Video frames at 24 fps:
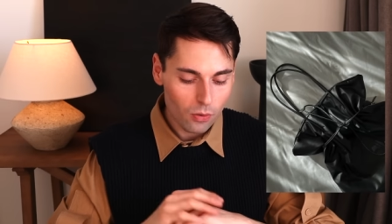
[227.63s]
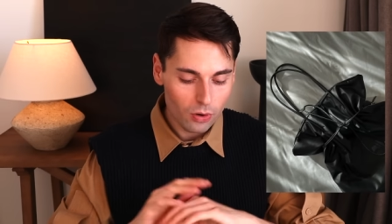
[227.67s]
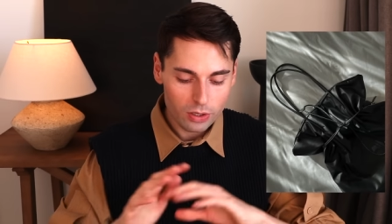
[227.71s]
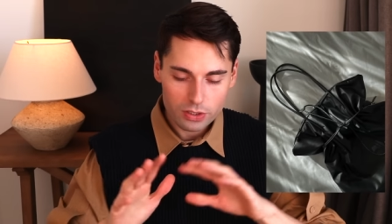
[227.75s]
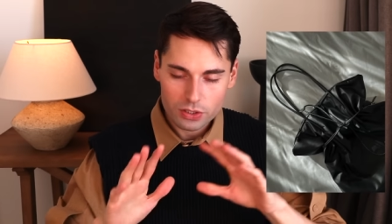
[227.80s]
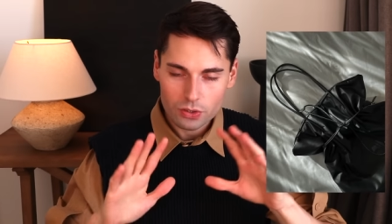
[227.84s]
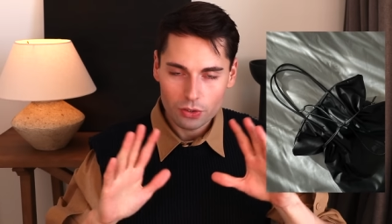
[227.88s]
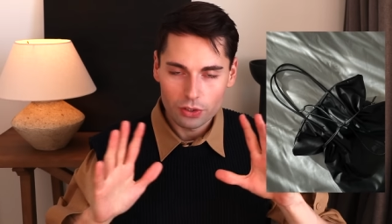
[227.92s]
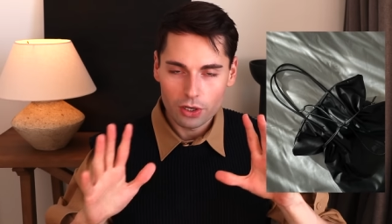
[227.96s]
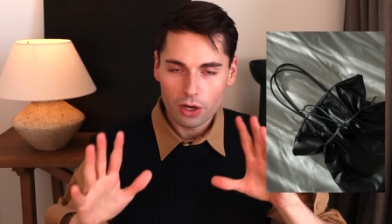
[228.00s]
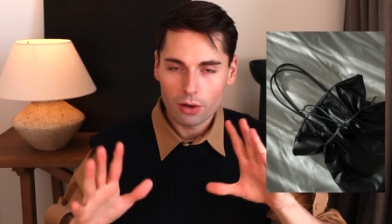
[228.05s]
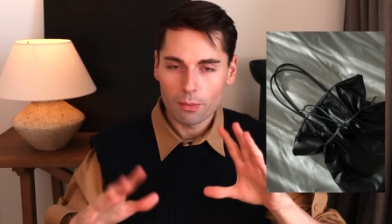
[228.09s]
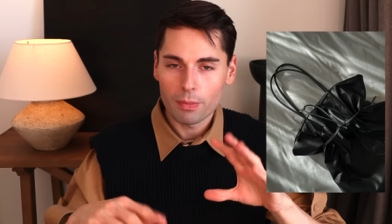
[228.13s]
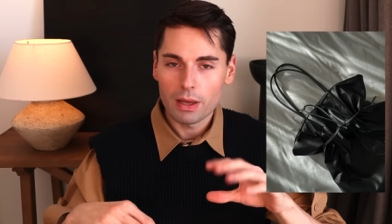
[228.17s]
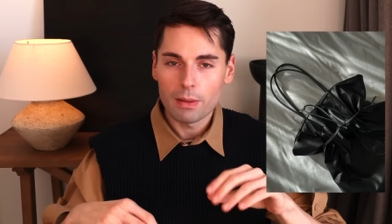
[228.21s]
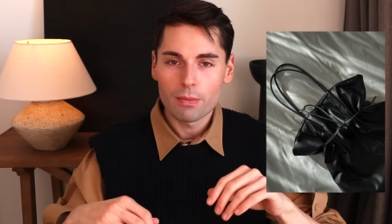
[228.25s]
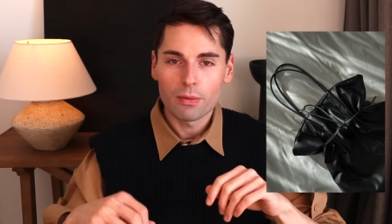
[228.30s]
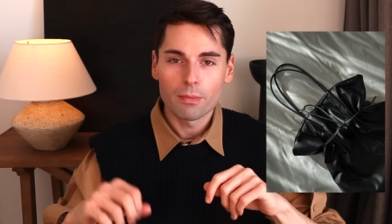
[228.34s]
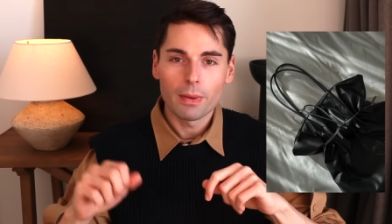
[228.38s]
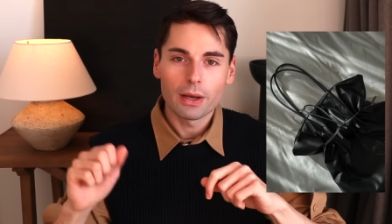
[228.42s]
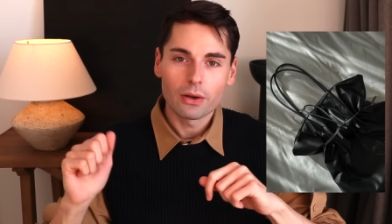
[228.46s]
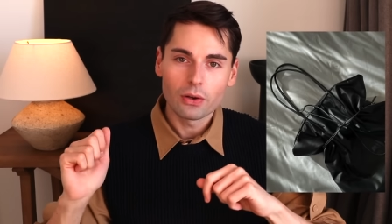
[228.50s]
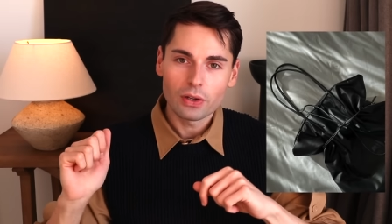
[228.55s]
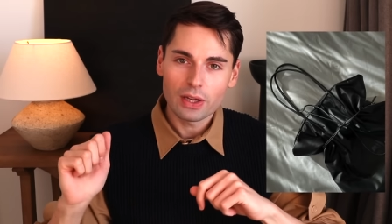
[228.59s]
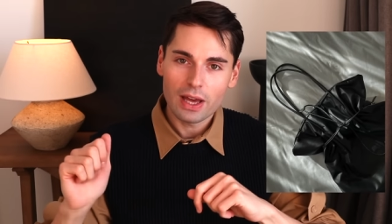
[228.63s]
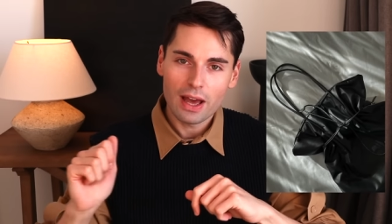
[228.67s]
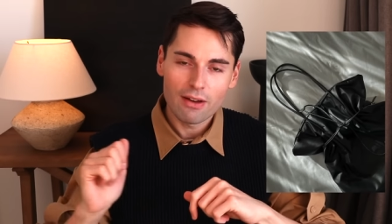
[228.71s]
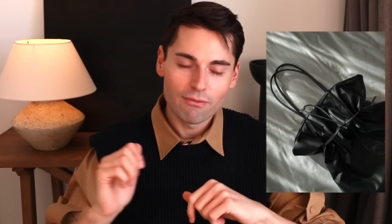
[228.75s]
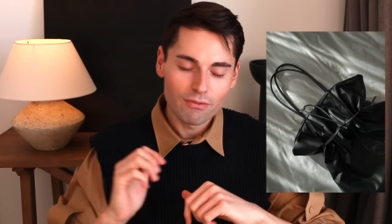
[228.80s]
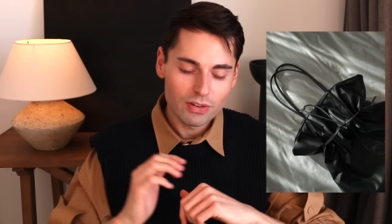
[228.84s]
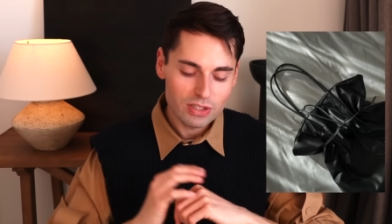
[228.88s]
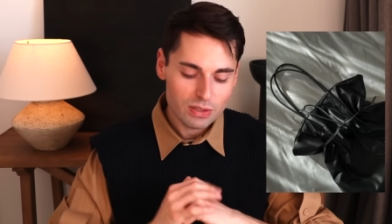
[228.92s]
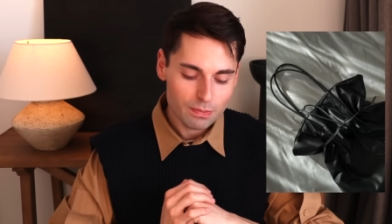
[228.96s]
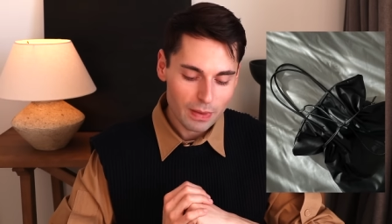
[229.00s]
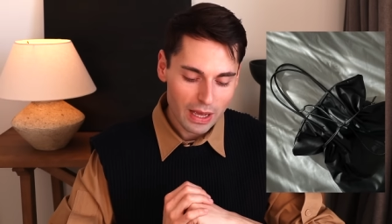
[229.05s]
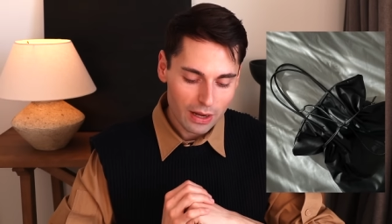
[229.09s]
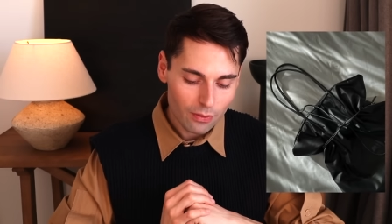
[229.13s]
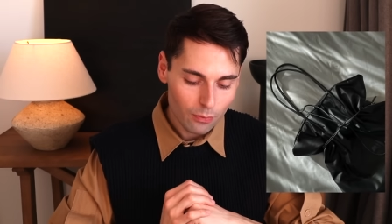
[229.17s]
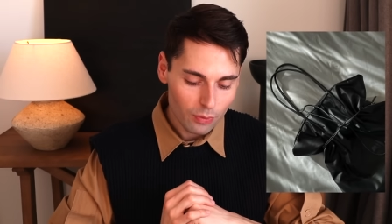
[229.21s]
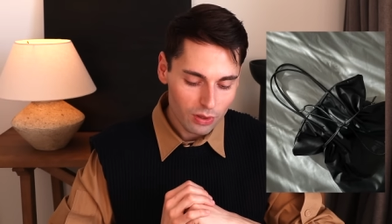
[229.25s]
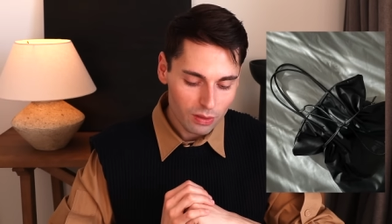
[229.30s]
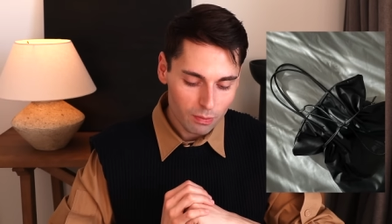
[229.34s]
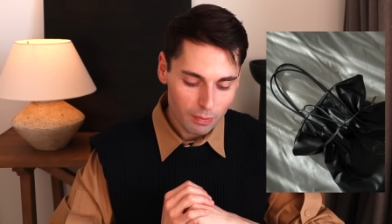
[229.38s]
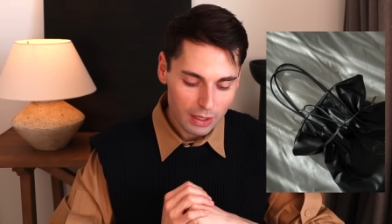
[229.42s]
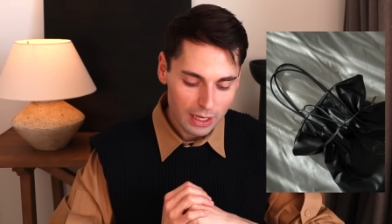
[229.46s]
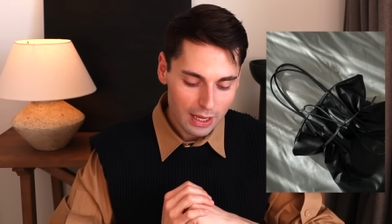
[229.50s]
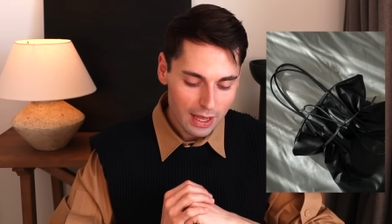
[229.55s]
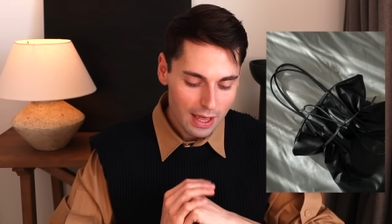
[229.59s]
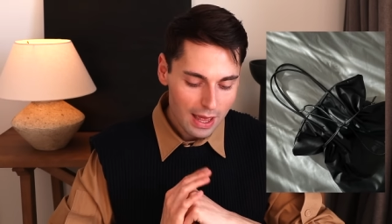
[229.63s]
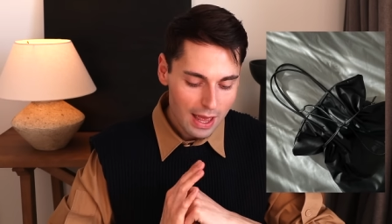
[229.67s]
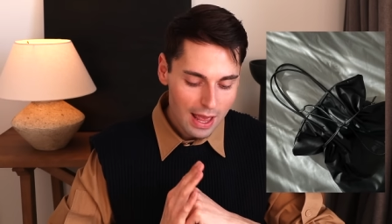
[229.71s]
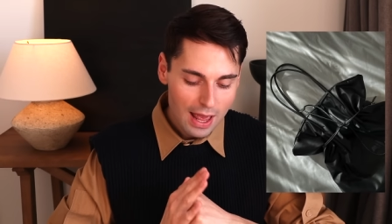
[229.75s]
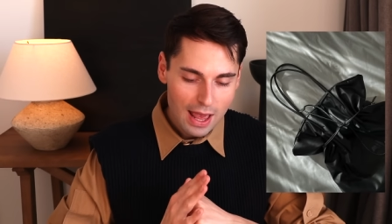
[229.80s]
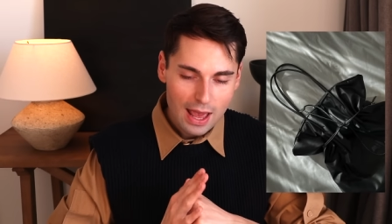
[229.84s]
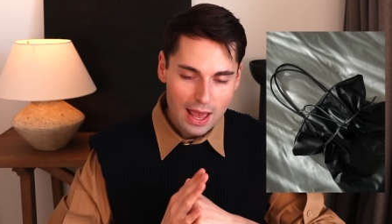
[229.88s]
or sorry, not a paper bag, a canvas bag with me.